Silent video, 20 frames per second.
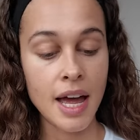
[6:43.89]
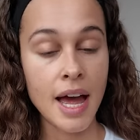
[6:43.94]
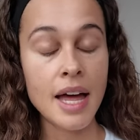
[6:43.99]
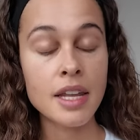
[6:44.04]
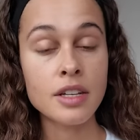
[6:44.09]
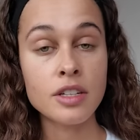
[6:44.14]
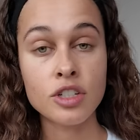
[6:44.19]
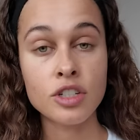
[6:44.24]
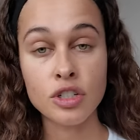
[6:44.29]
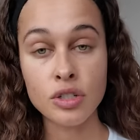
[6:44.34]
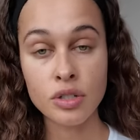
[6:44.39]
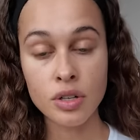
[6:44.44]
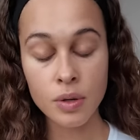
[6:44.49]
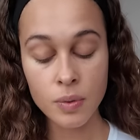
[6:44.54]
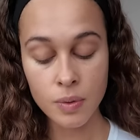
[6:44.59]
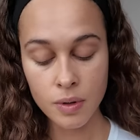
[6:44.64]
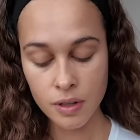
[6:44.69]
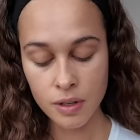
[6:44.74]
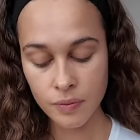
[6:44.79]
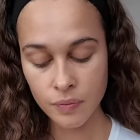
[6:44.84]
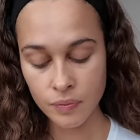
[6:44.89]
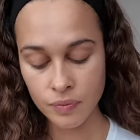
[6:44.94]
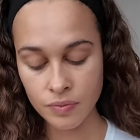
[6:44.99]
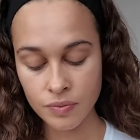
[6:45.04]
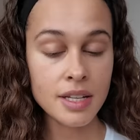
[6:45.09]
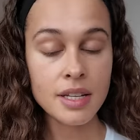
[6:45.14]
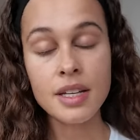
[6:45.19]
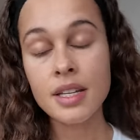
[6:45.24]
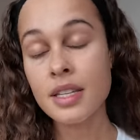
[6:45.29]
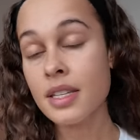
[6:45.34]
And you know what?
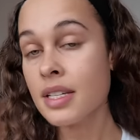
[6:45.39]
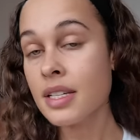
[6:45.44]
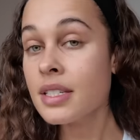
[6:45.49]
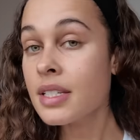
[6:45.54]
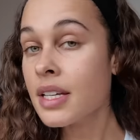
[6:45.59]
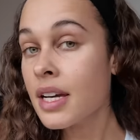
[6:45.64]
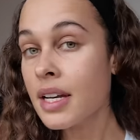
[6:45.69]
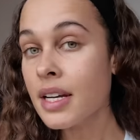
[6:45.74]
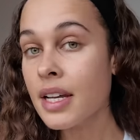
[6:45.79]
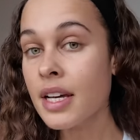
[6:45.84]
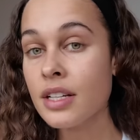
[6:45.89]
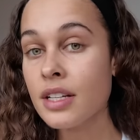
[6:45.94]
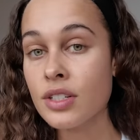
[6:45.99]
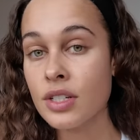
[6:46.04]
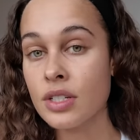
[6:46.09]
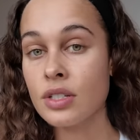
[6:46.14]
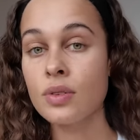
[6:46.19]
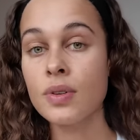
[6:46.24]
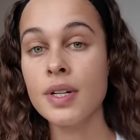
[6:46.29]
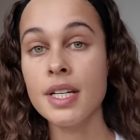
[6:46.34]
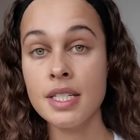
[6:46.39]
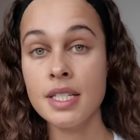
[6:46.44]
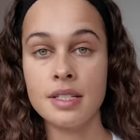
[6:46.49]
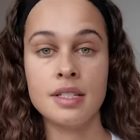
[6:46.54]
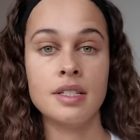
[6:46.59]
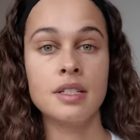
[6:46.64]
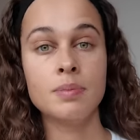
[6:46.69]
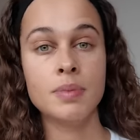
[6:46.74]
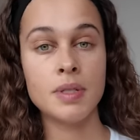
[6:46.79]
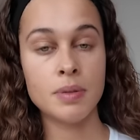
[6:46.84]
in this day and age, it's not
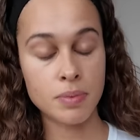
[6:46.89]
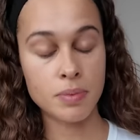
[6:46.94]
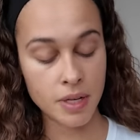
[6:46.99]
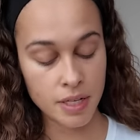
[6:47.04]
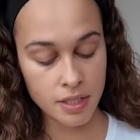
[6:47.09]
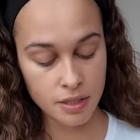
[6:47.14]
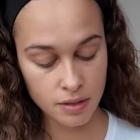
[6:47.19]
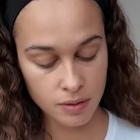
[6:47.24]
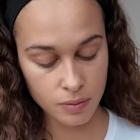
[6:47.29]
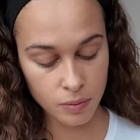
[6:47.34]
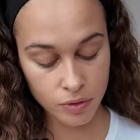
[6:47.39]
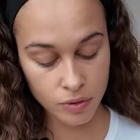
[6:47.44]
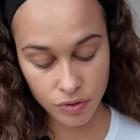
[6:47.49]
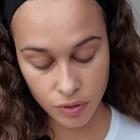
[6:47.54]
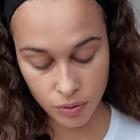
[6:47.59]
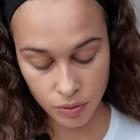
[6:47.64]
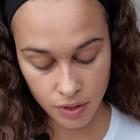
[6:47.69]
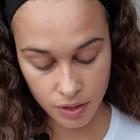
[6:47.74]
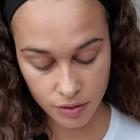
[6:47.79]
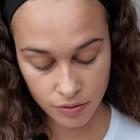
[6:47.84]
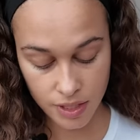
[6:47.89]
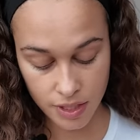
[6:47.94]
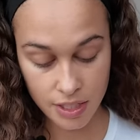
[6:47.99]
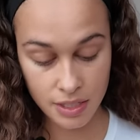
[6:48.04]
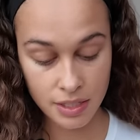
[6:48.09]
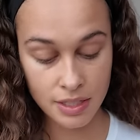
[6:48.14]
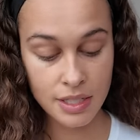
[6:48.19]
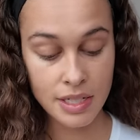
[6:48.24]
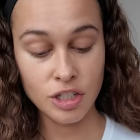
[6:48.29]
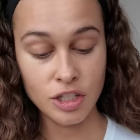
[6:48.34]
easy to be present with all of
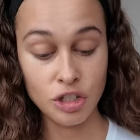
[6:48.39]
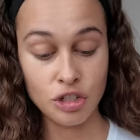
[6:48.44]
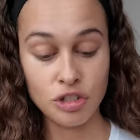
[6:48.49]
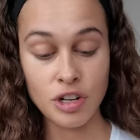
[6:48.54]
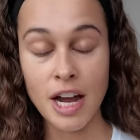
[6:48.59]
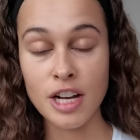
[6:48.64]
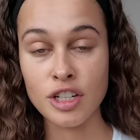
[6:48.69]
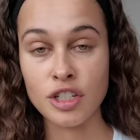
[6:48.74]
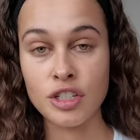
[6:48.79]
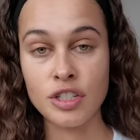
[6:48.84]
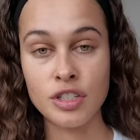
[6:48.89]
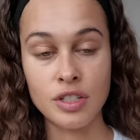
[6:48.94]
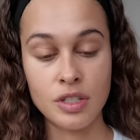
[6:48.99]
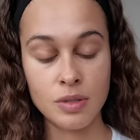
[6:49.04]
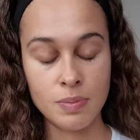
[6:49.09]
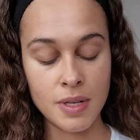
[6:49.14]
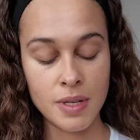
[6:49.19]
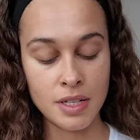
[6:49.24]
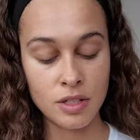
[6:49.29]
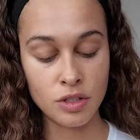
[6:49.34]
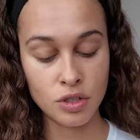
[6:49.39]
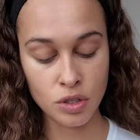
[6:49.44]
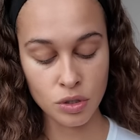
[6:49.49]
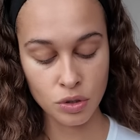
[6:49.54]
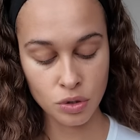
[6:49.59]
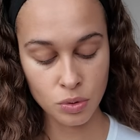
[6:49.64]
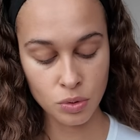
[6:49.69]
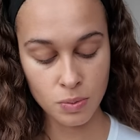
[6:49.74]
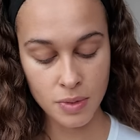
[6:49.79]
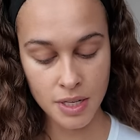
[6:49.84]
these distractions being
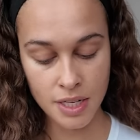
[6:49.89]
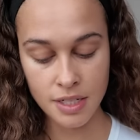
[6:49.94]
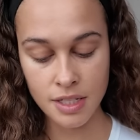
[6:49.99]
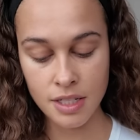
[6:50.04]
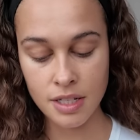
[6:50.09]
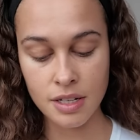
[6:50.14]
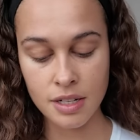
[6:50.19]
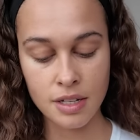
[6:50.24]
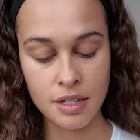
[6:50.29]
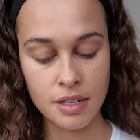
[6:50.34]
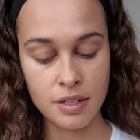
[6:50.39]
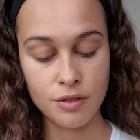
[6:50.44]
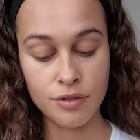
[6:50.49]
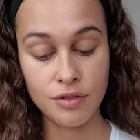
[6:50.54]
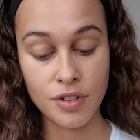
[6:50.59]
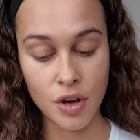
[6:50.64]
social media,